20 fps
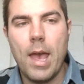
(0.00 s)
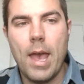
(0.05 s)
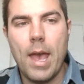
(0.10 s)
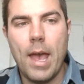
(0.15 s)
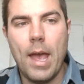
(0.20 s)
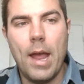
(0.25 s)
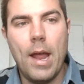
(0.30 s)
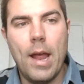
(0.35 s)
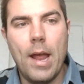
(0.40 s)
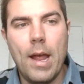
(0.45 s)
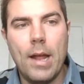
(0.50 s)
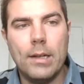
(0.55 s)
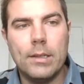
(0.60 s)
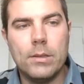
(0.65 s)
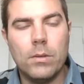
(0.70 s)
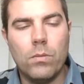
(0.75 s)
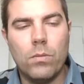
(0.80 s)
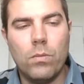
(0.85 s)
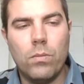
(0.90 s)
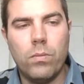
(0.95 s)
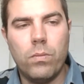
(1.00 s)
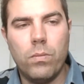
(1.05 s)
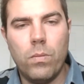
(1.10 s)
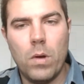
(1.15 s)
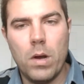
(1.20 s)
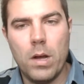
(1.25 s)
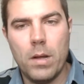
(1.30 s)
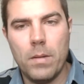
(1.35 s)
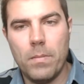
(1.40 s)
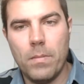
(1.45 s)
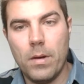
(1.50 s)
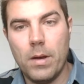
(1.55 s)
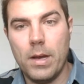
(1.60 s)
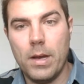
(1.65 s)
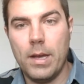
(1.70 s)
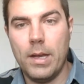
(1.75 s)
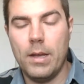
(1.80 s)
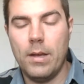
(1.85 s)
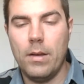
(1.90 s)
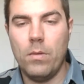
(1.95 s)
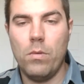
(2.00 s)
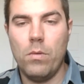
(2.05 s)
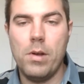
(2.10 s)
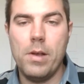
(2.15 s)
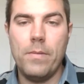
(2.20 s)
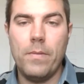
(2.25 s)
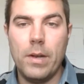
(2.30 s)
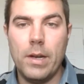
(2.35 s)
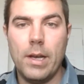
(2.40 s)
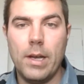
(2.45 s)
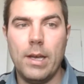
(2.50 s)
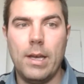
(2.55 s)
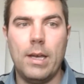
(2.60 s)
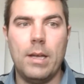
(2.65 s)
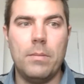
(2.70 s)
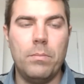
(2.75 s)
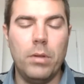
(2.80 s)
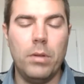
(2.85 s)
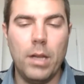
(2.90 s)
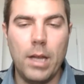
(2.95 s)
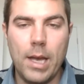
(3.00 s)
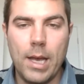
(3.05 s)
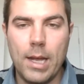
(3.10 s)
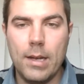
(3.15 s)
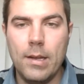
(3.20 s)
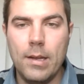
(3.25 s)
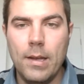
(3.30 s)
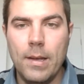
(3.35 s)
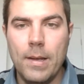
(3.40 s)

And what my wife and I had planned